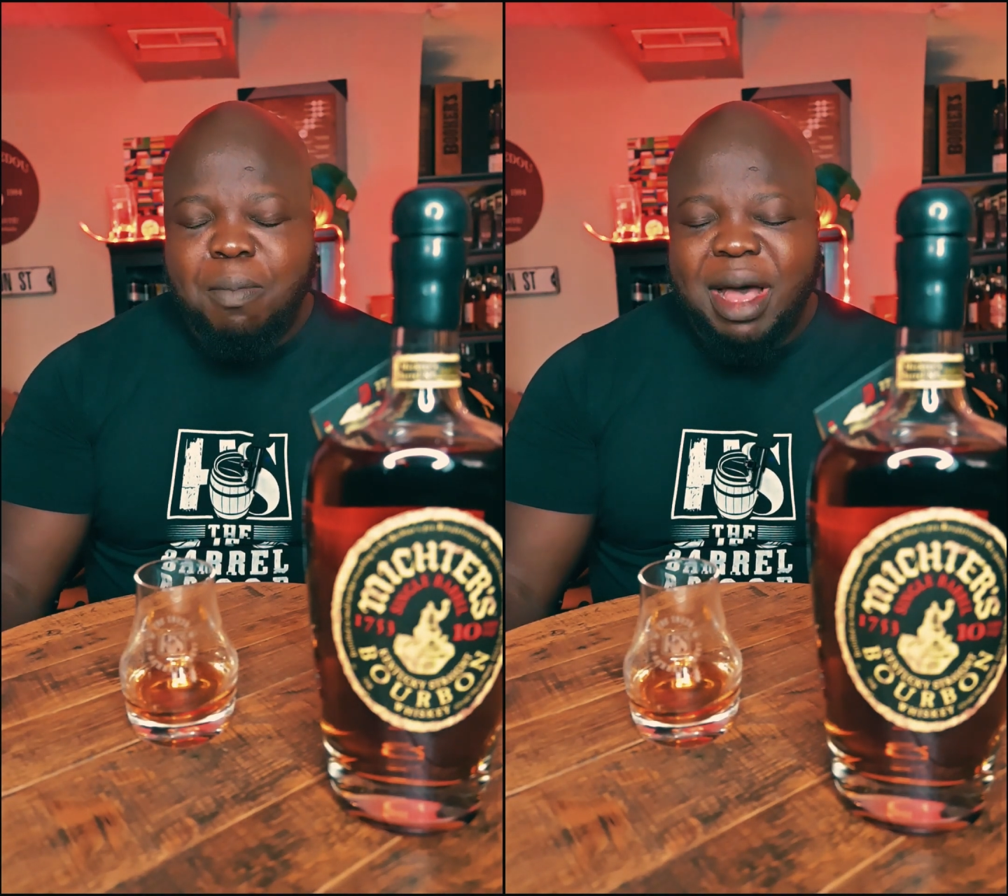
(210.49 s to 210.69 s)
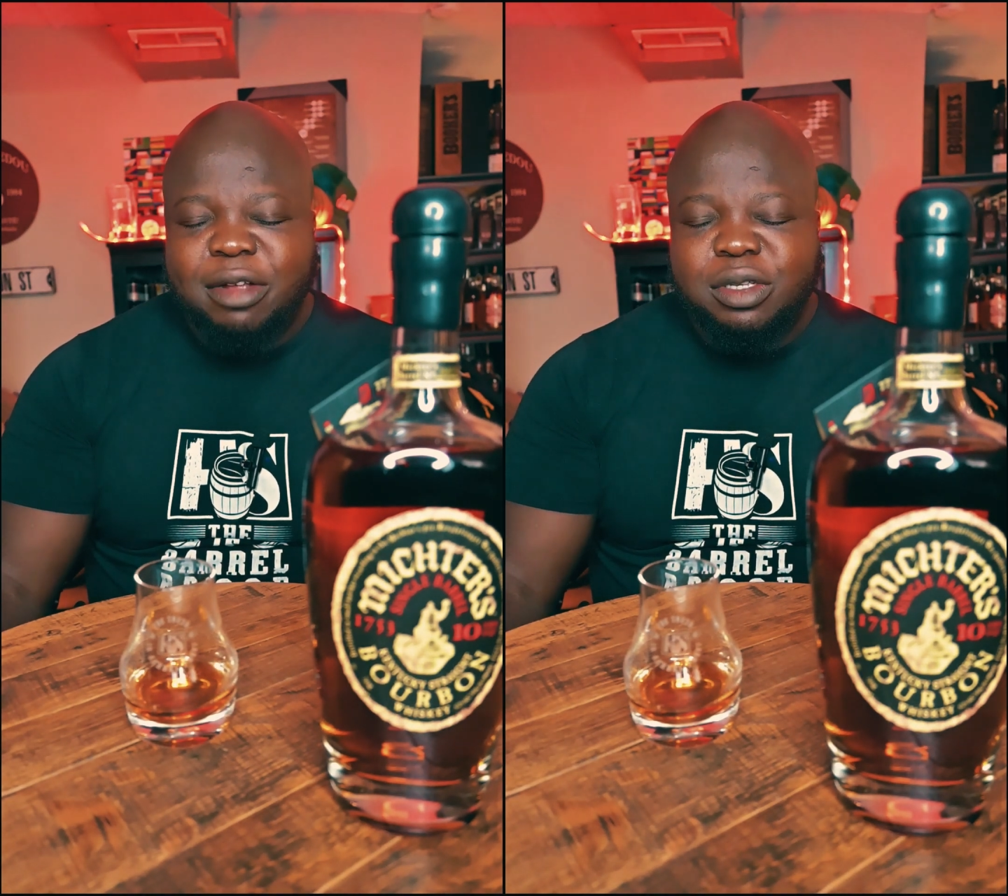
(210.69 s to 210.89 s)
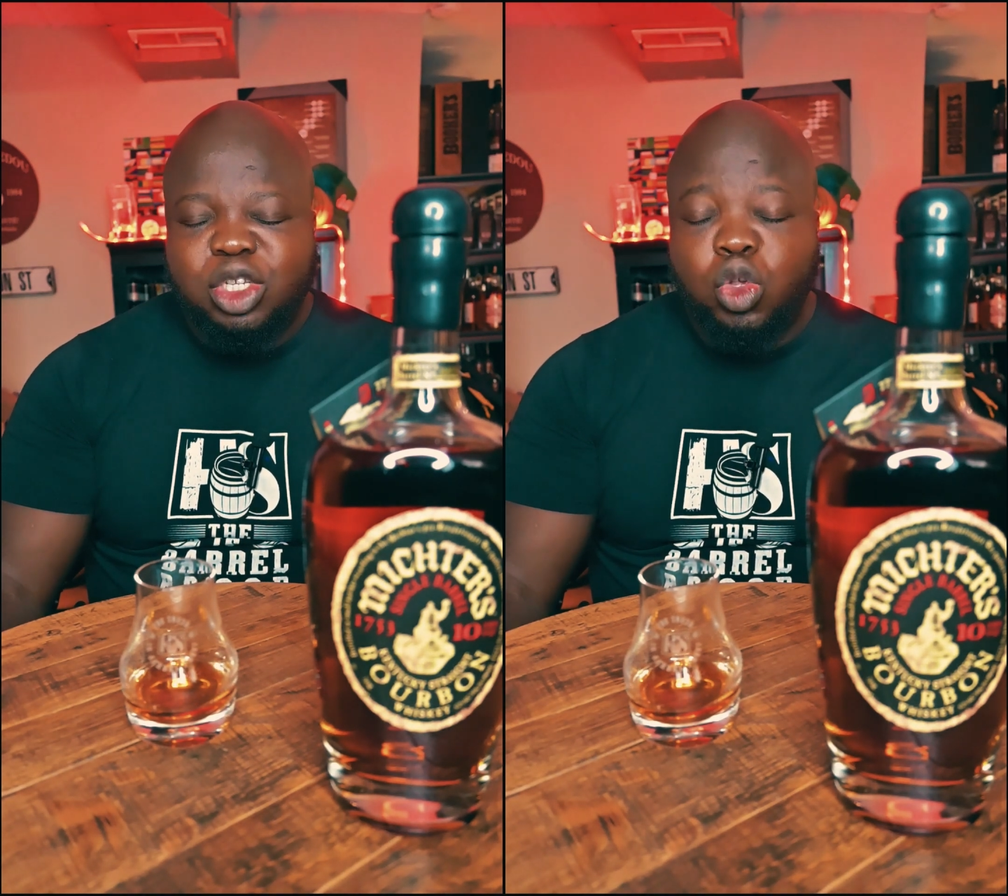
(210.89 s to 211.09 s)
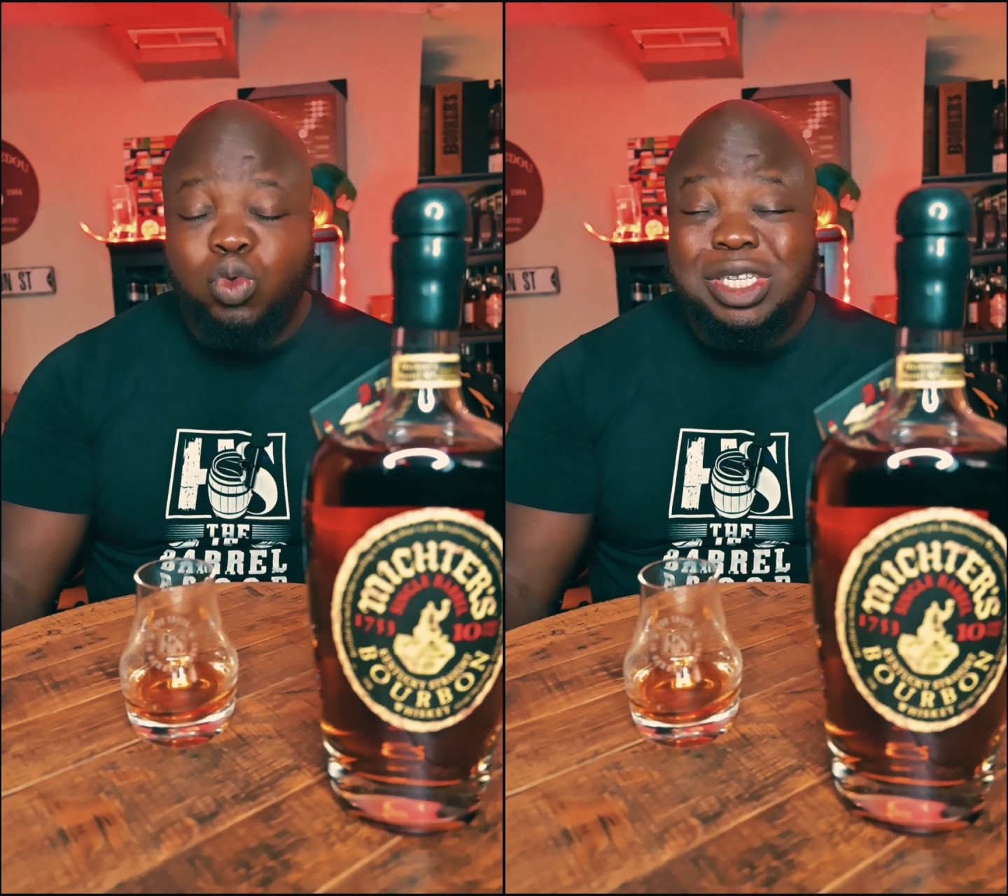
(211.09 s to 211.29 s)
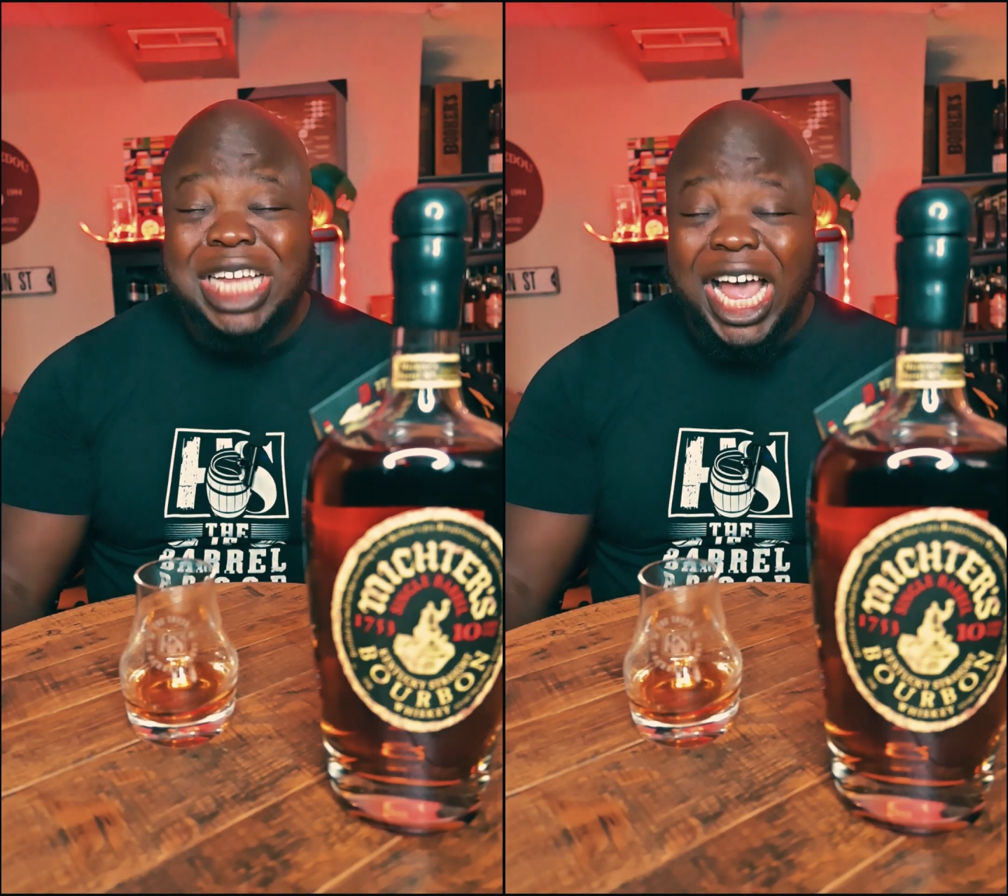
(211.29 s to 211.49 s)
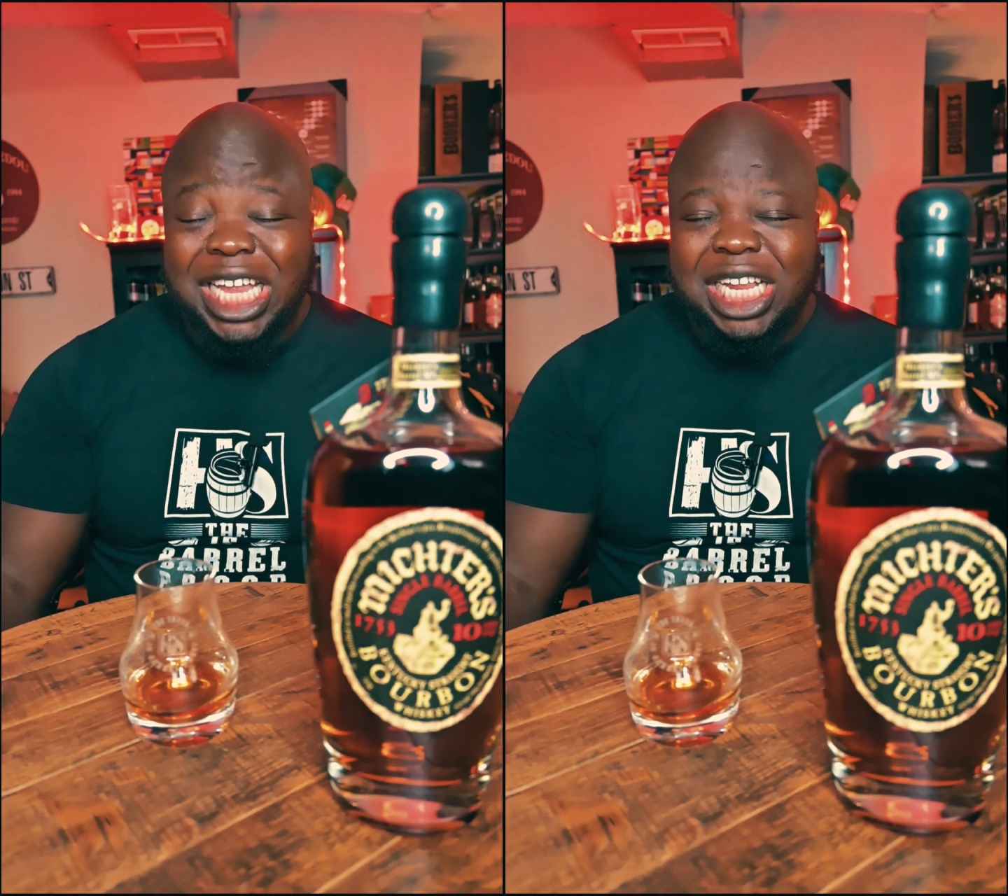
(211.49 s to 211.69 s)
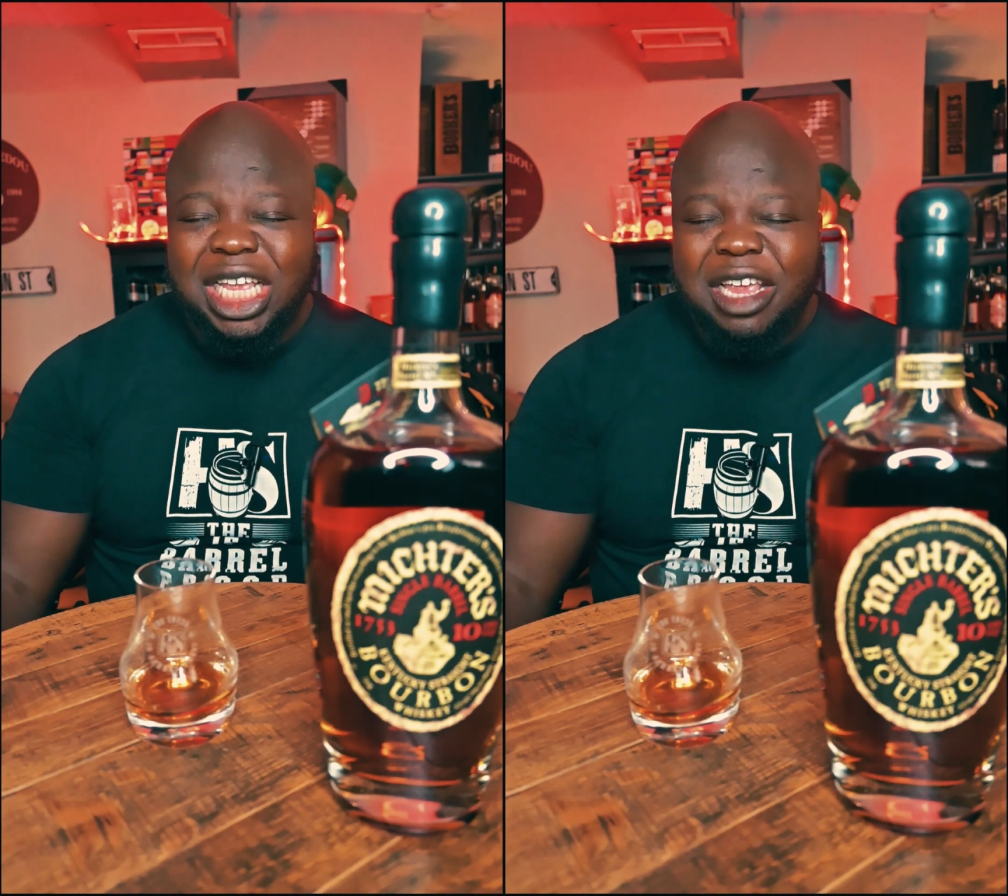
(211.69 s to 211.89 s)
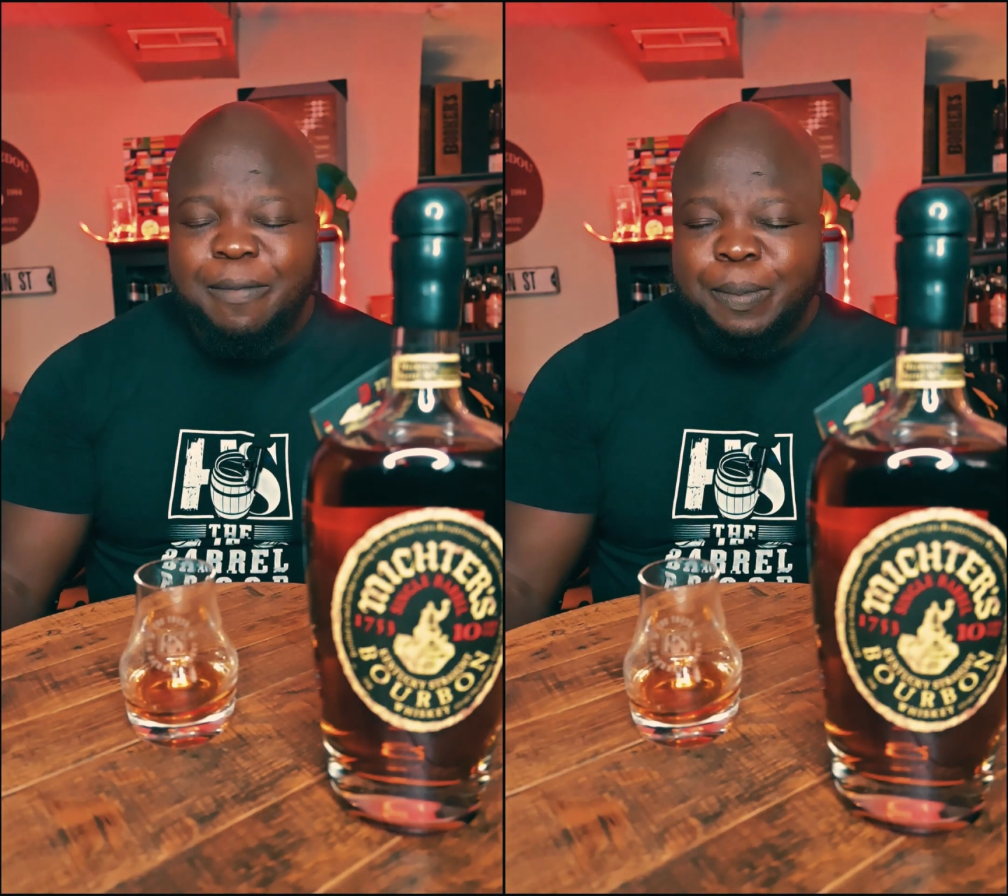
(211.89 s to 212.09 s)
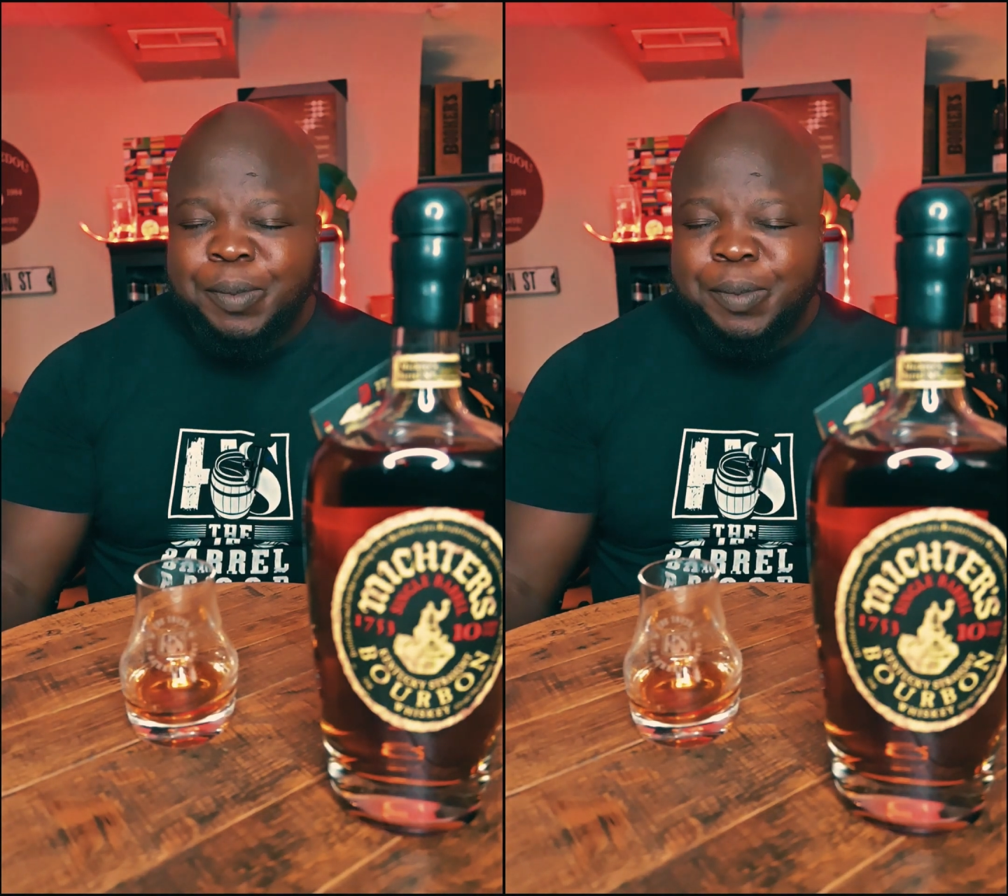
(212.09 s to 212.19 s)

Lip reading: mouth so tightly